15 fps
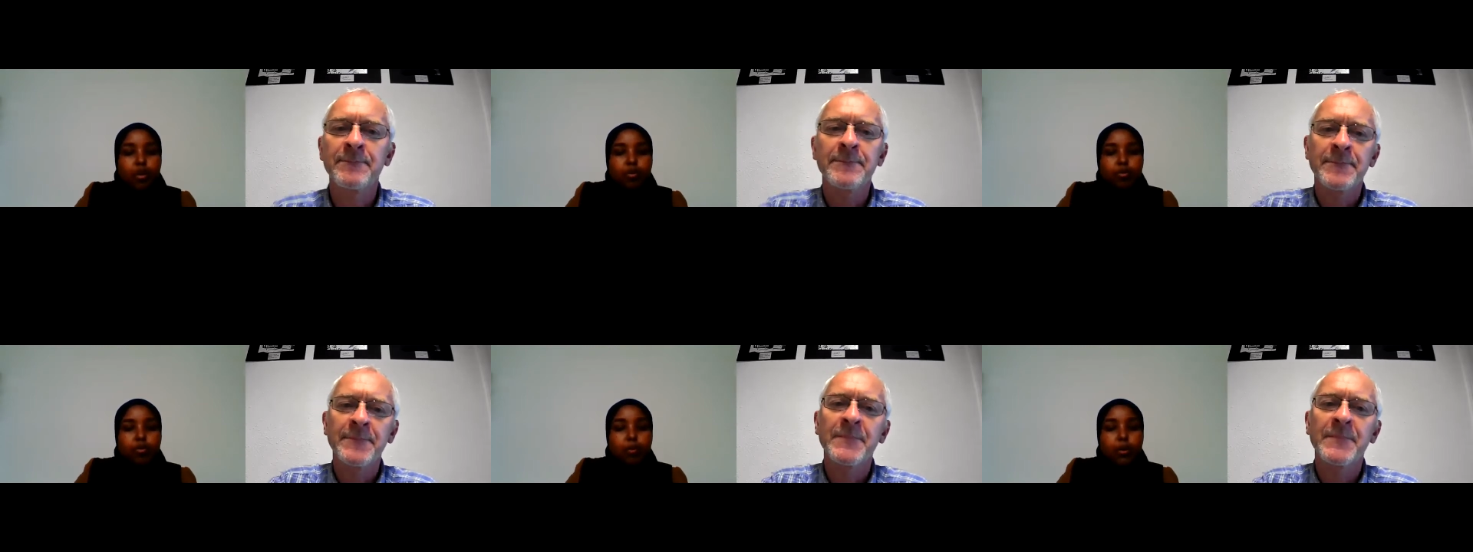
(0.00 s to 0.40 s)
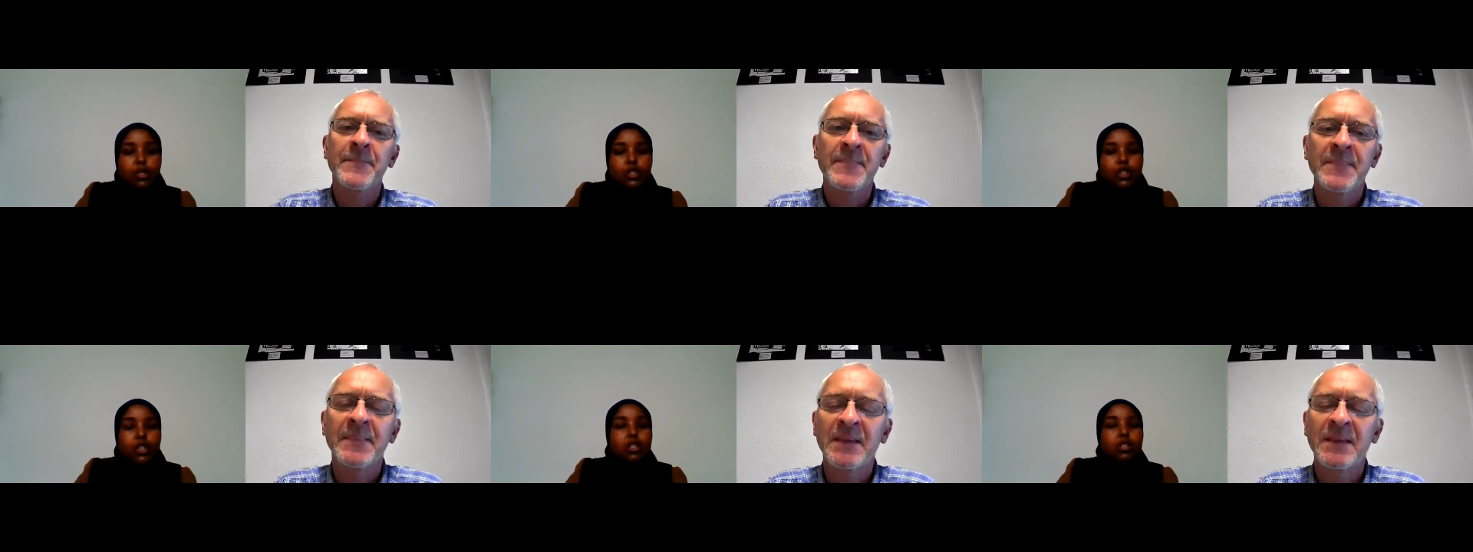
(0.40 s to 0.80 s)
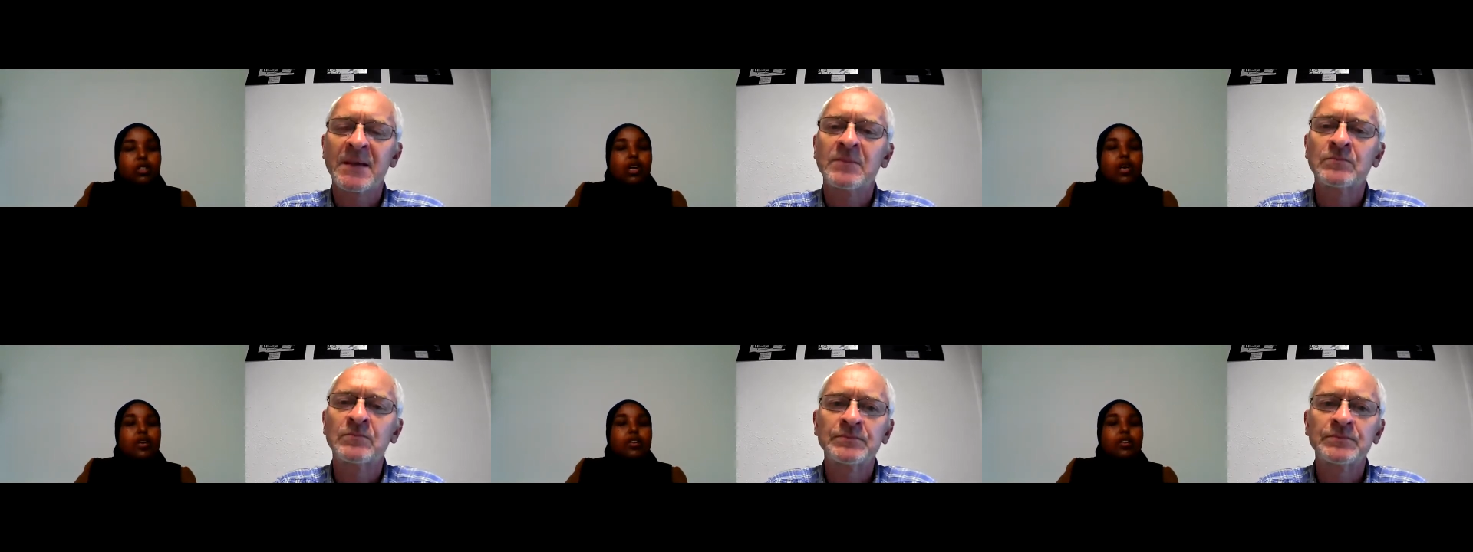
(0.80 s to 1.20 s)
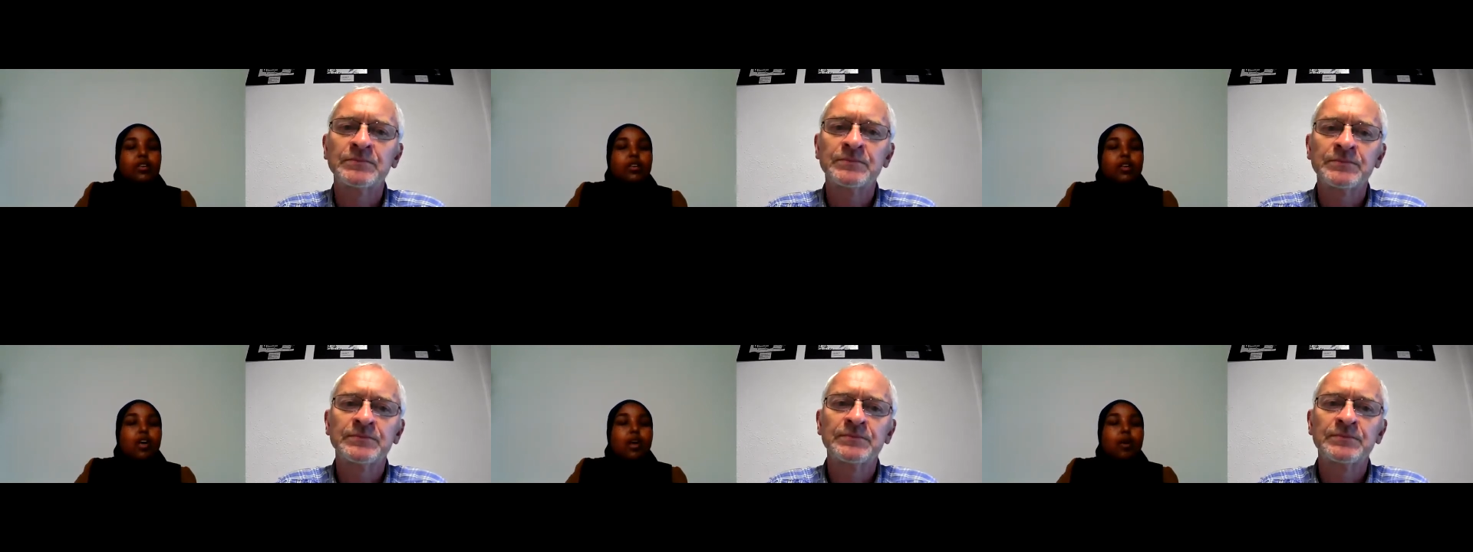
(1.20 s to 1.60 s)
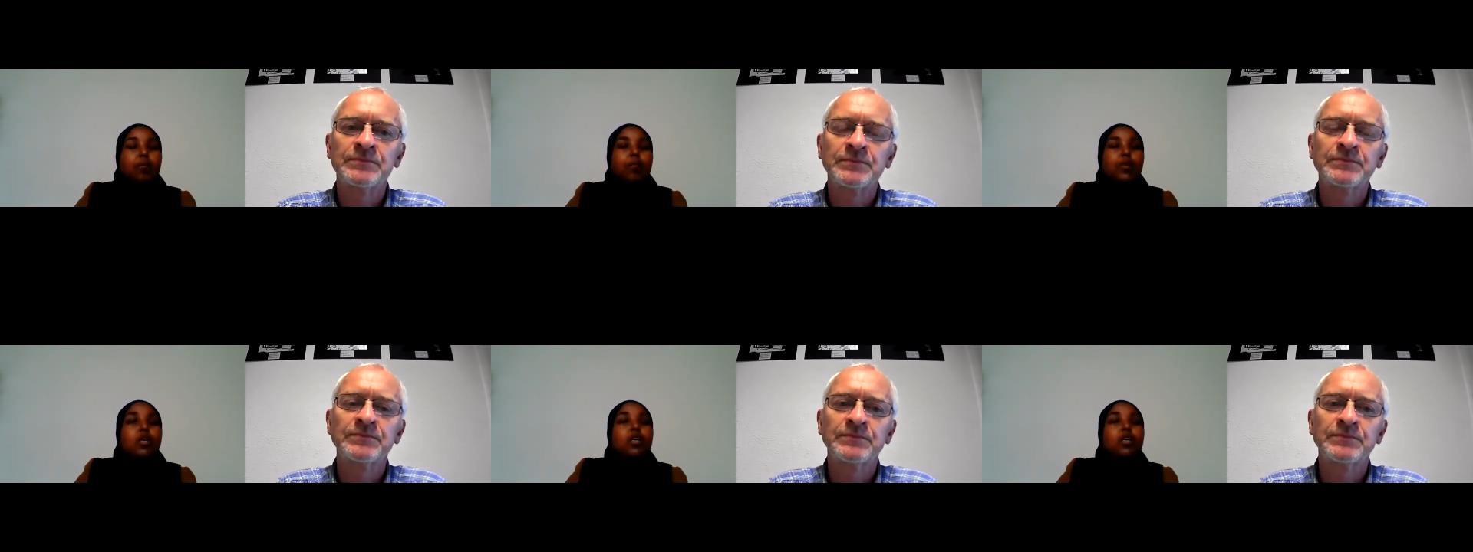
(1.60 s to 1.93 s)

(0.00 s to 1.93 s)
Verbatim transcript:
Speaker 1: of project, and um,